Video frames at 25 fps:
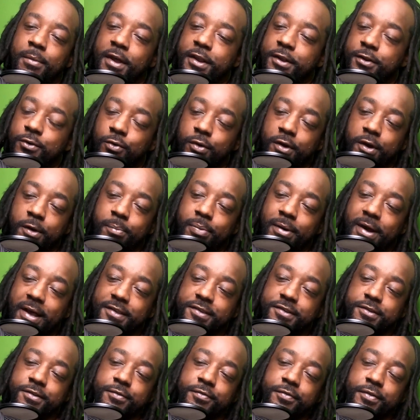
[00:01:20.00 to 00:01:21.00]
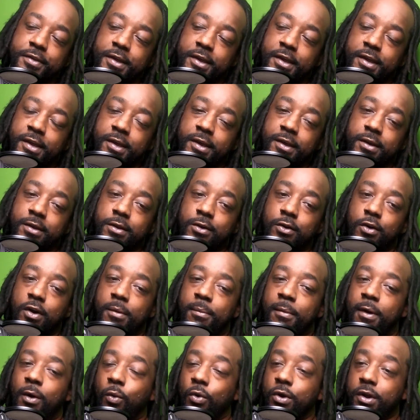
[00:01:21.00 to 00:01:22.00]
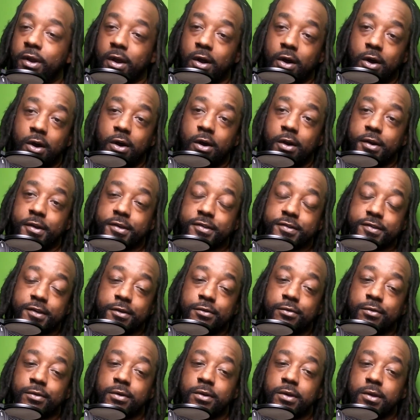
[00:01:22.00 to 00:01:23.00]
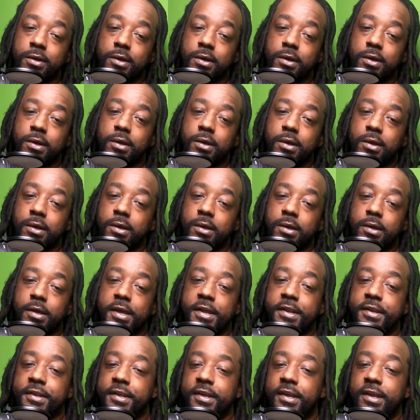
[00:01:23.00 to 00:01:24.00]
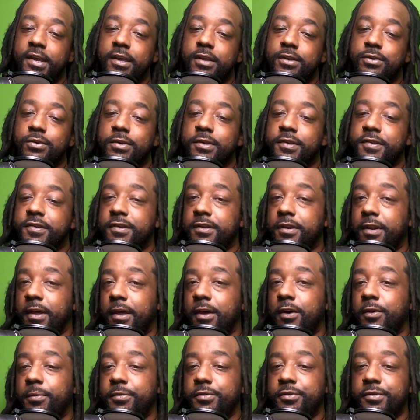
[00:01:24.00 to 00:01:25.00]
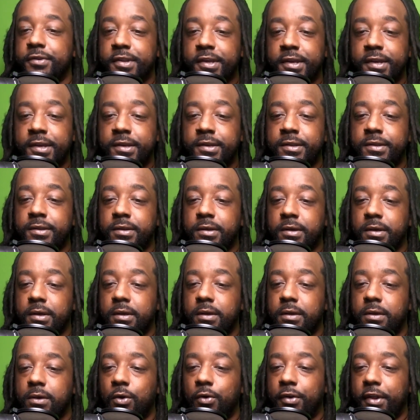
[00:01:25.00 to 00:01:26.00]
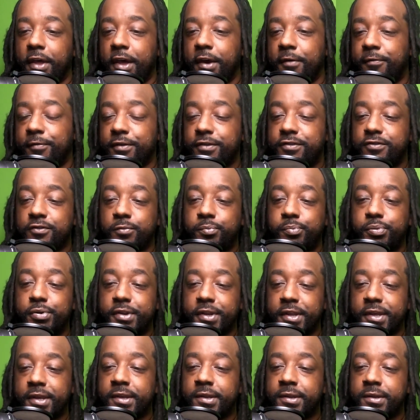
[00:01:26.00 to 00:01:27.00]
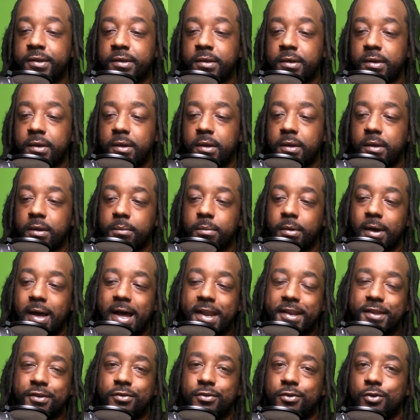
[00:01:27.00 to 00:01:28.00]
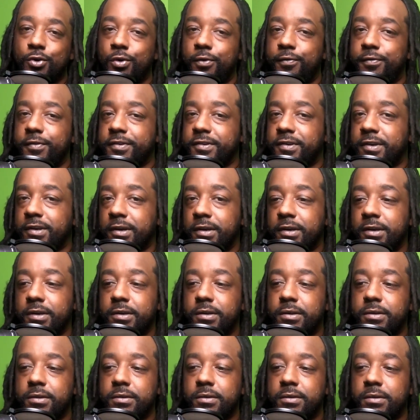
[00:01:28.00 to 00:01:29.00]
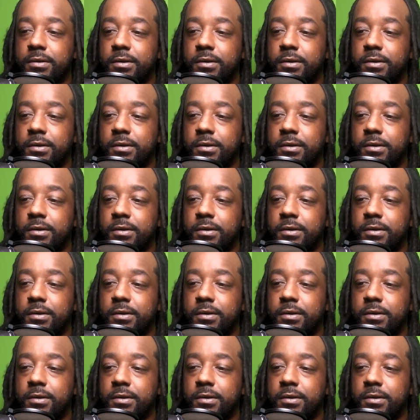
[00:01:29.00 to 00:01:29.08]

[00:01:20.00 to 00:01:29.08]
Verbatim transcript: doing a positive thing? You know, am I working hard, etc. Indeed, you can see the help you did or the efforts you put in, but how do you know if it's good, you